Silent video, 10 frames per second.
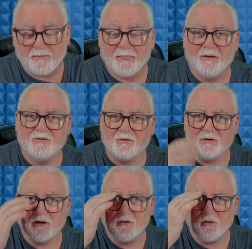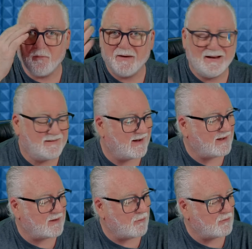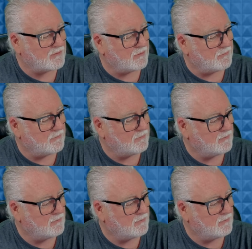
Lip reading: So you can go up an entire octave.